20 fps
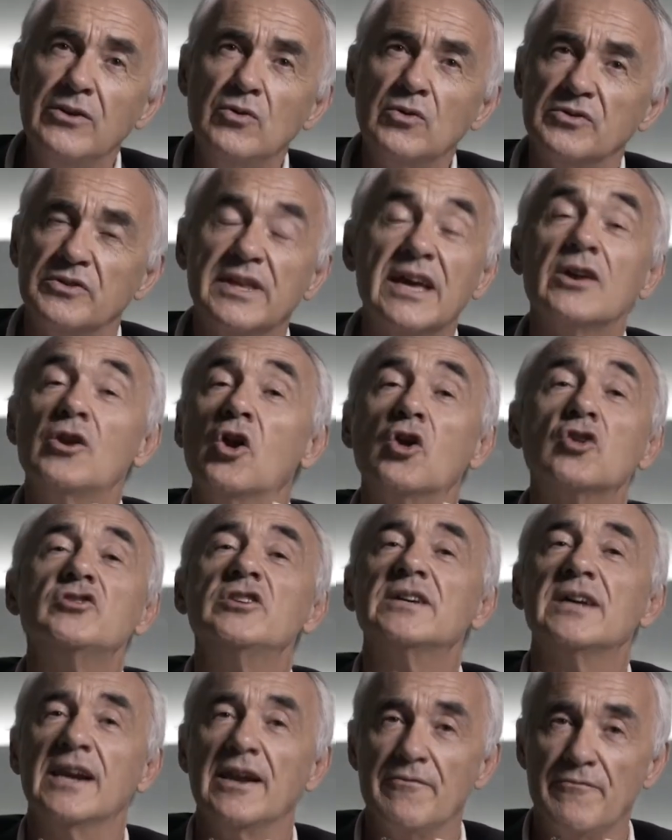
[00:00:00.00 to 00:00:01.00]
a new
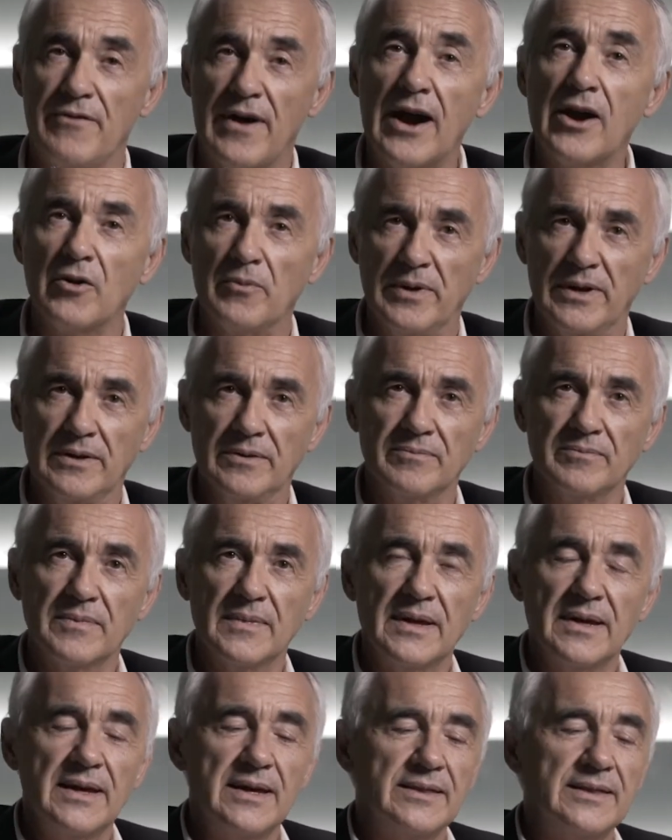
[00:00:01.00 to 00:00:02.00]
technological environment
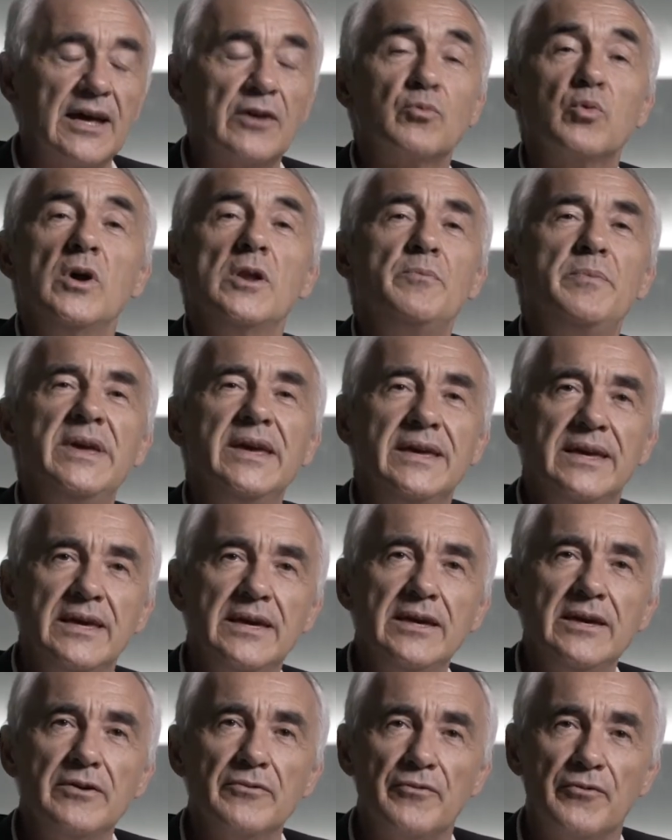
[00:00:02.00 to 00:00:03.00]
that will be
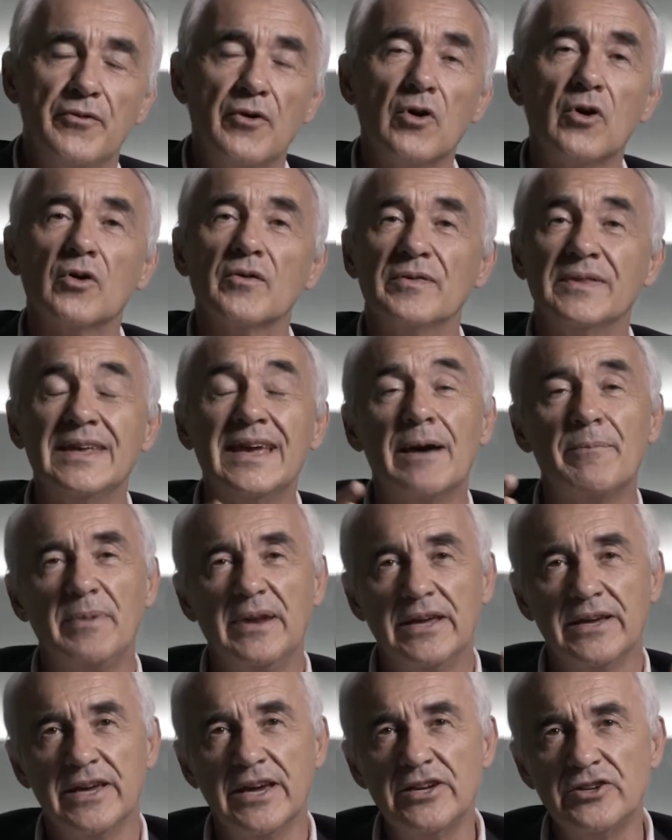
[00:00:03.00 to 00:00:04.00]
key for the
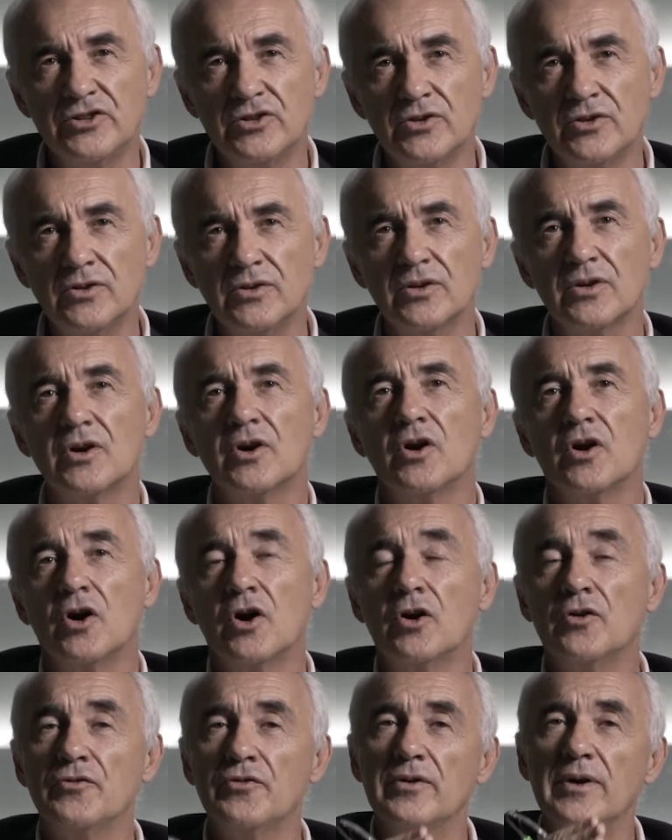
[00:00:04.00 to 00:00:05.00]
application
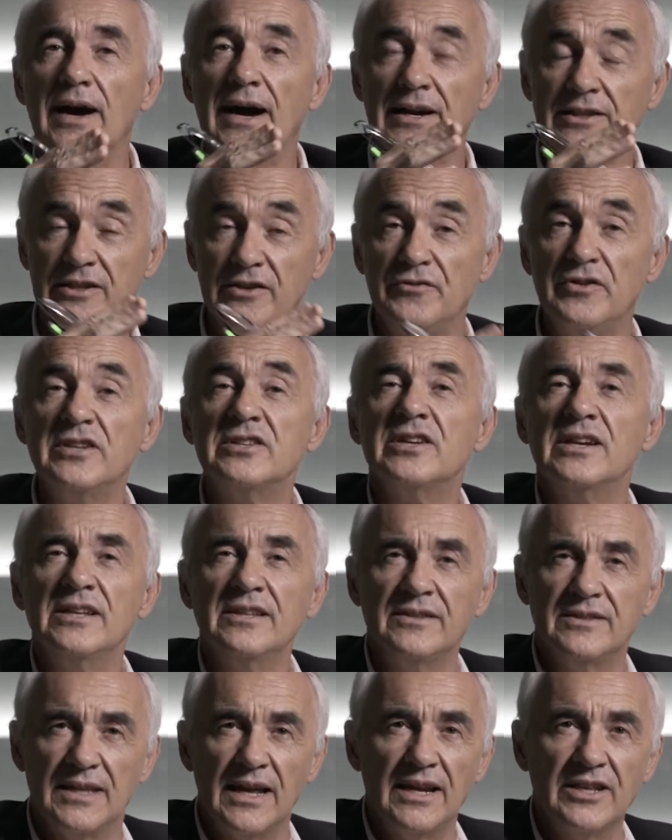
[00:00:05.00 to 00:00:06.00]
of
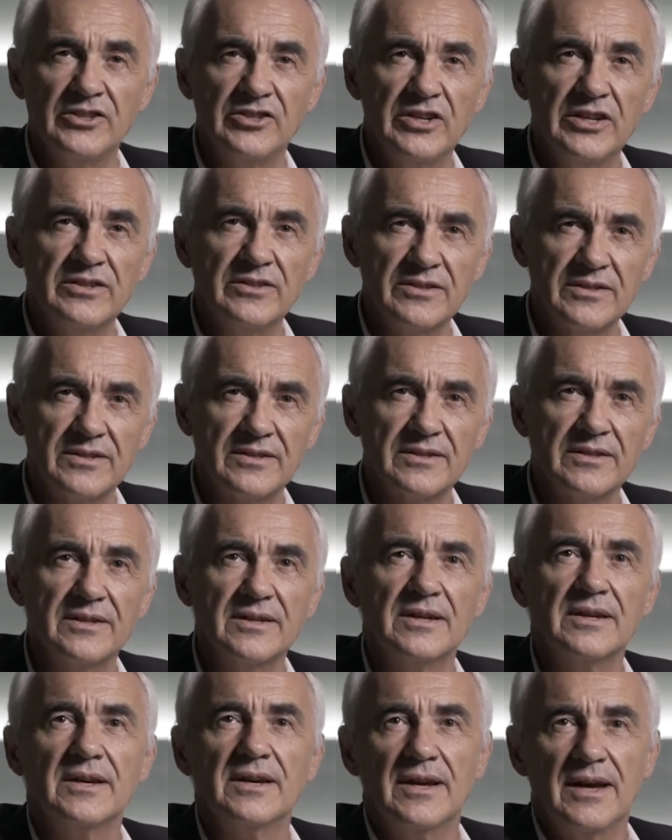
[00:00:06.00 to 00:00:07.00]
artificial intelligence
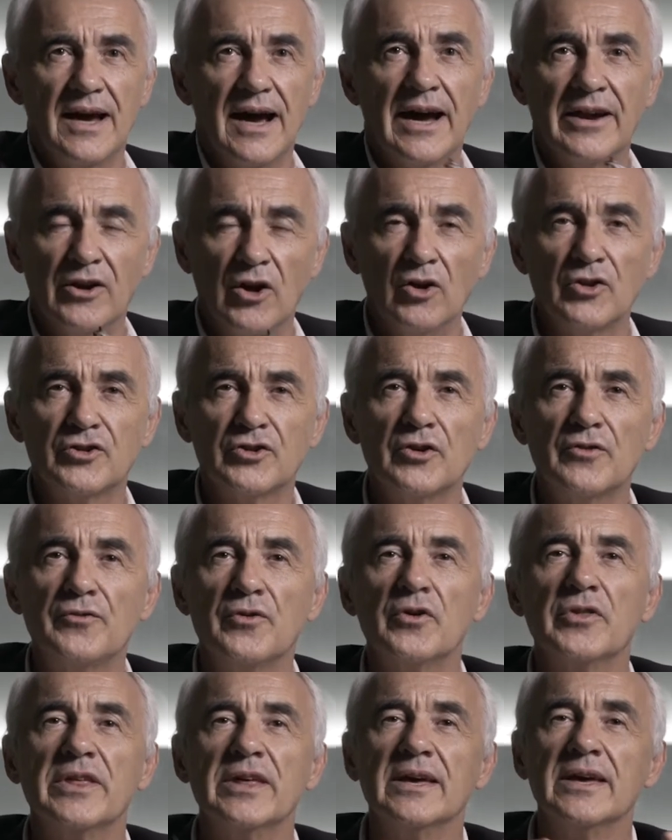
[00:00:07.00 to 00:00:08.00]
and also
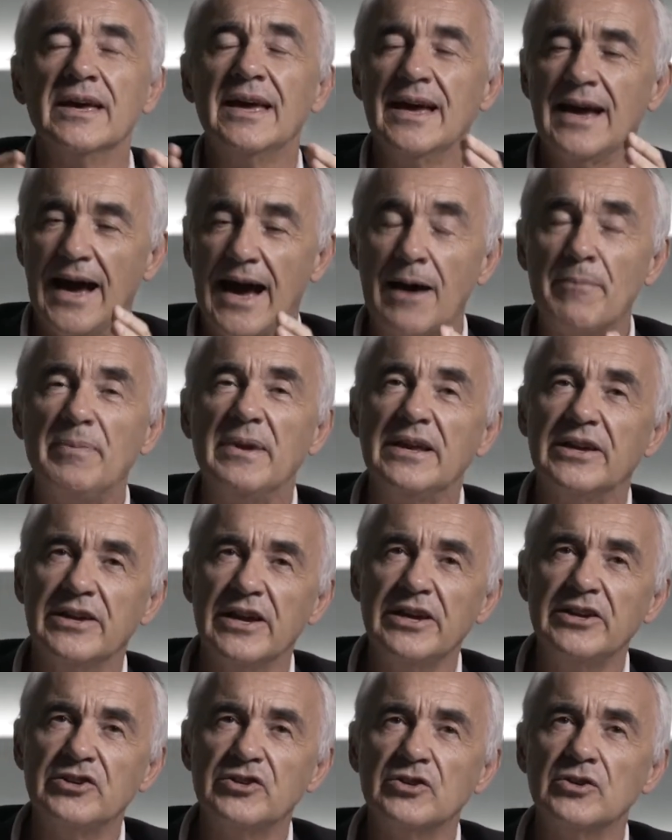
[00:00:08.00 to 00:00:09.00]
for the
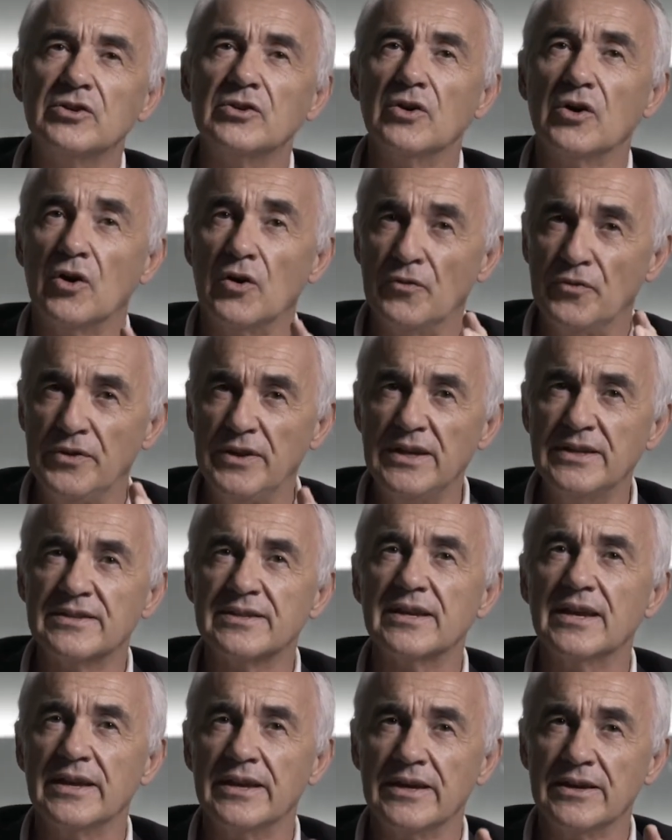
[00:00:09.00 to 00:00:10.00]
application of
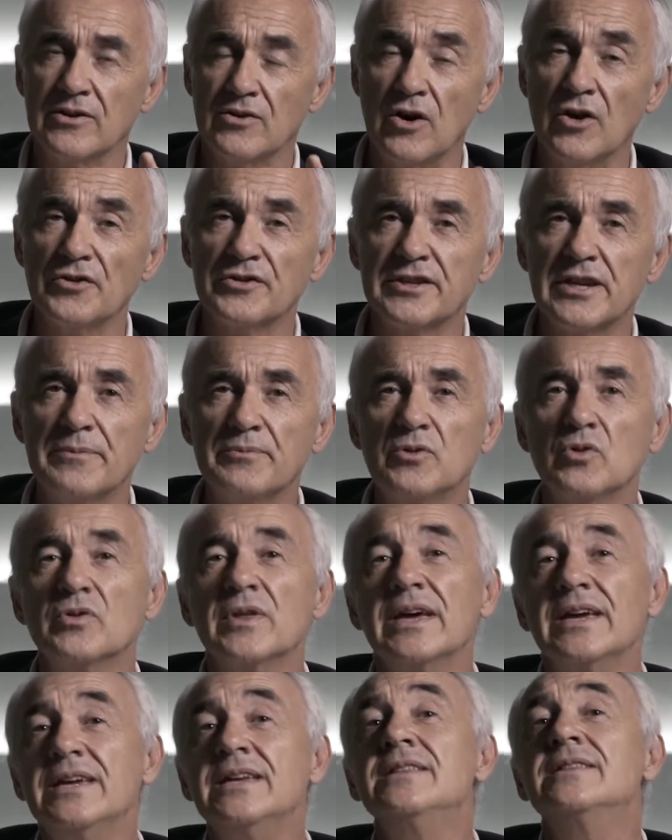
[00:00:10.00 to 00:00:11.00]
this concept
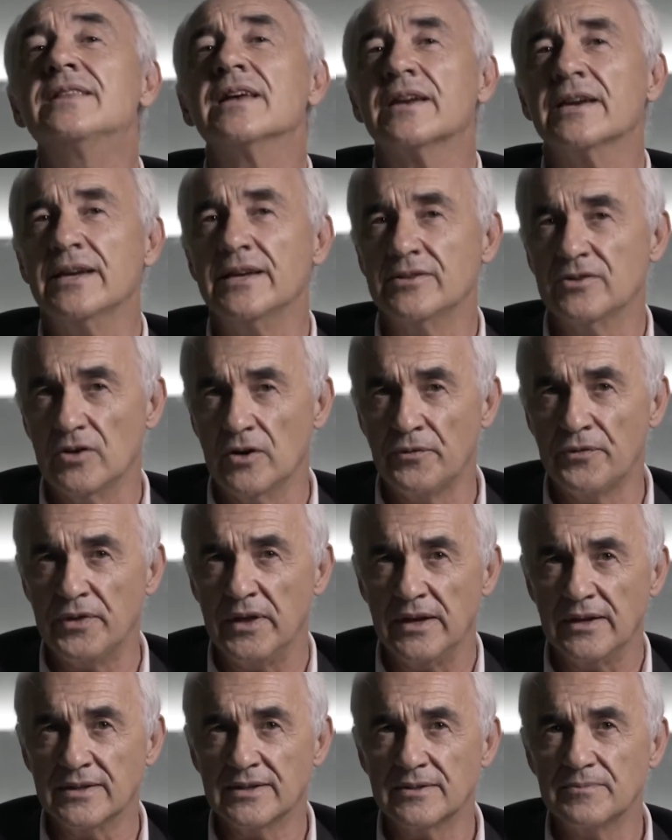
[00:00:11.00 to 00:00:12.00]
to the Internet of
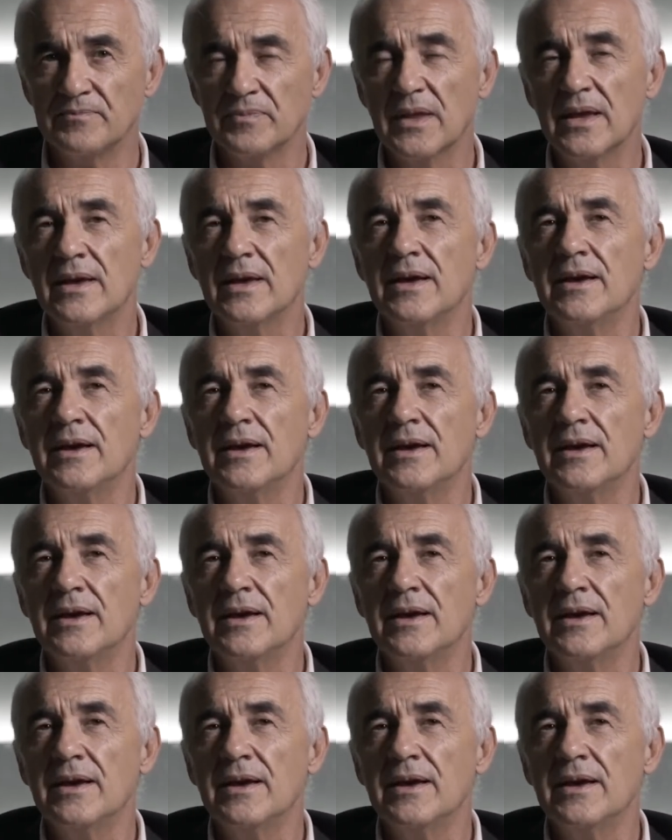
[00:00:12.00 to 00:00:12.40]
Things.